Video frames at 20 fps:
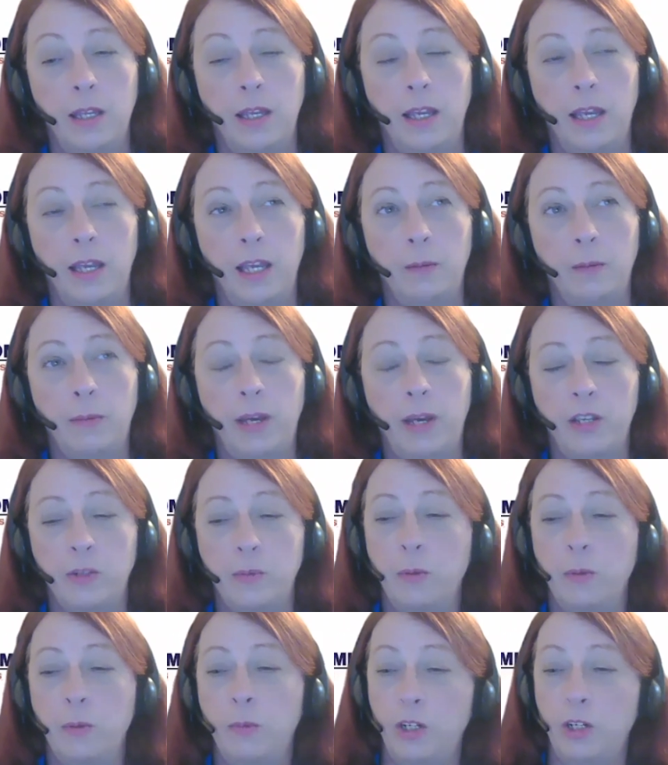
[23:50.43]
And my
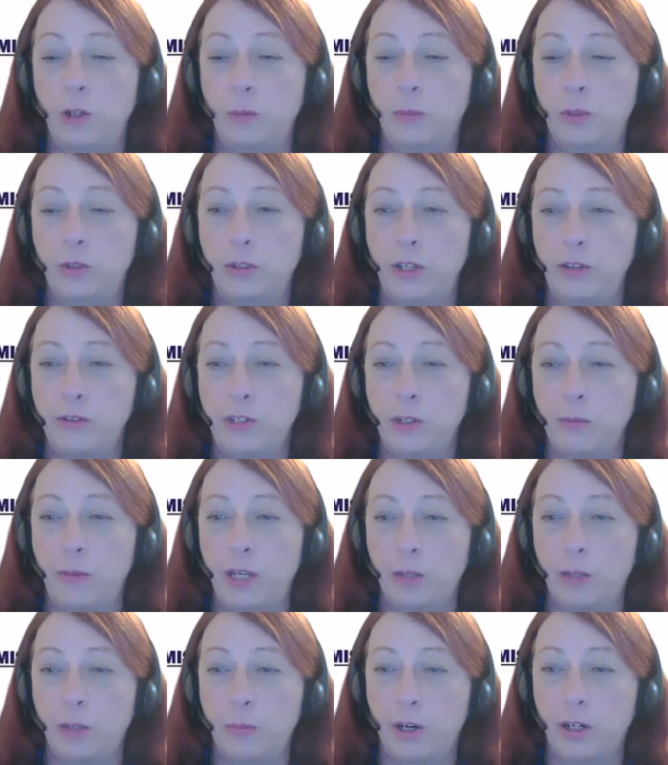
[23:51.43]
husband wanted to bulldoze it,
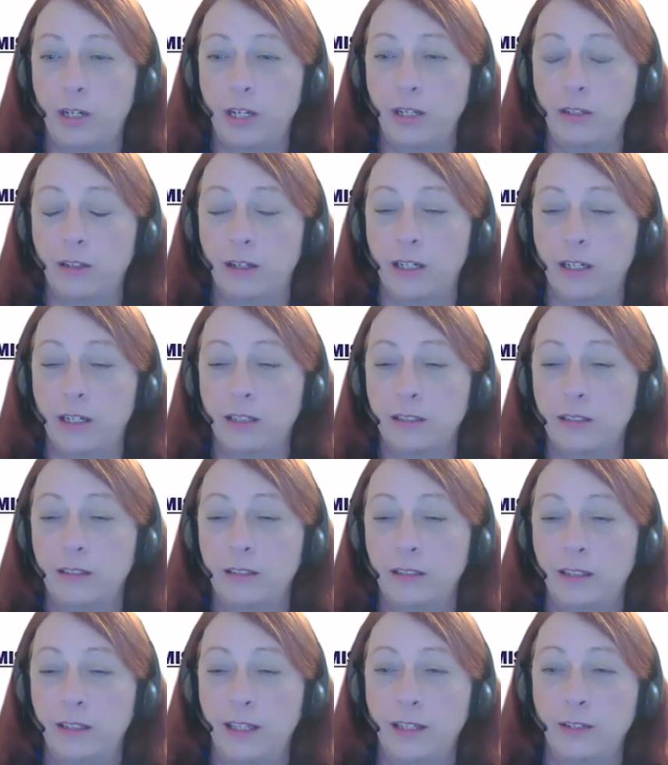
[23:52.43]
make a parking lot.
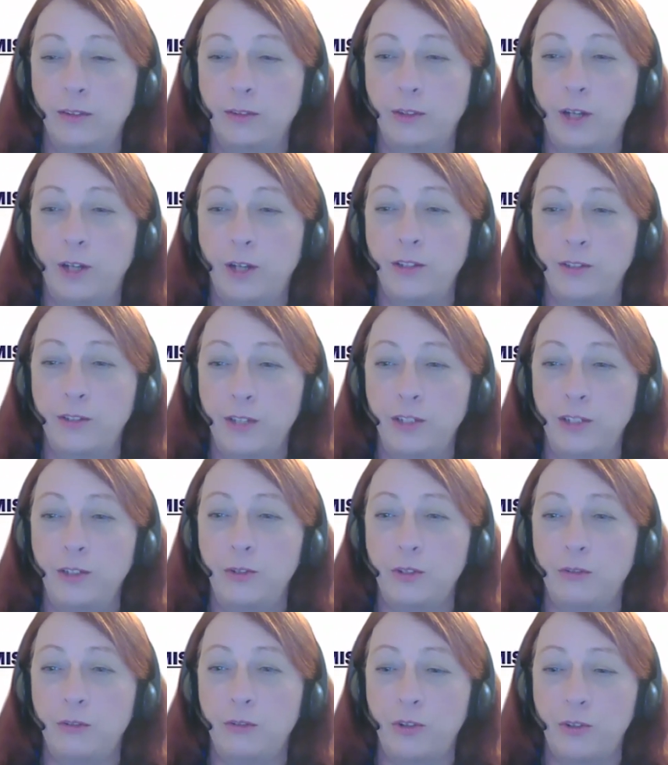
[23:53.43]
And God said,
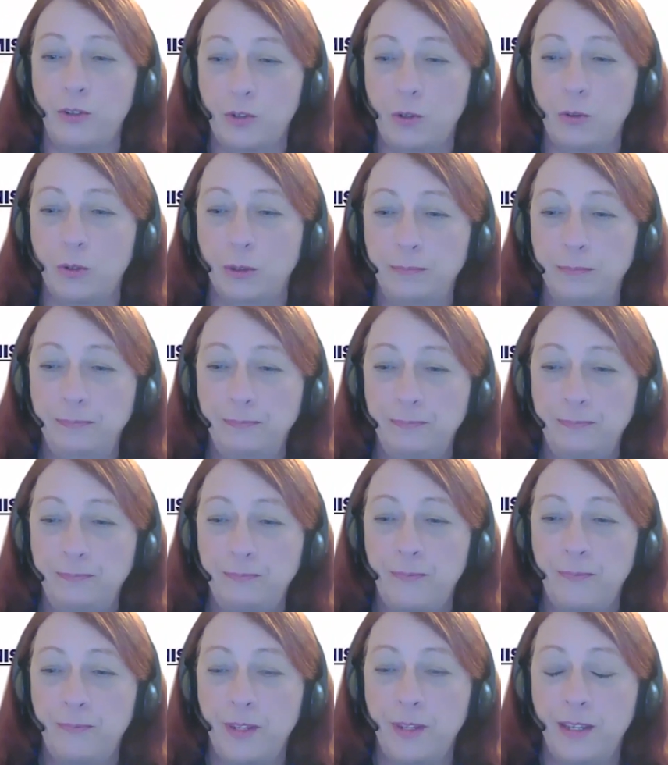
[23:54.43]
use it for the school.
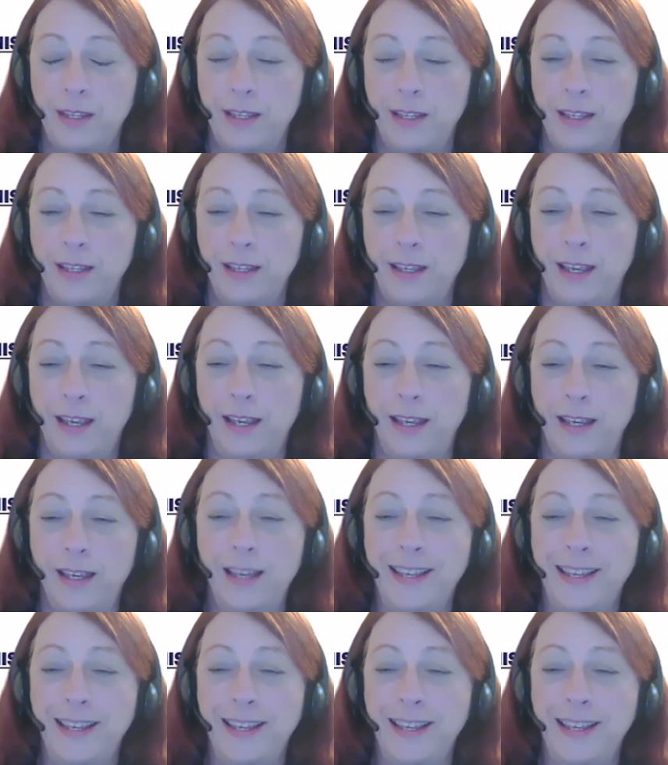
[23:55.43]
And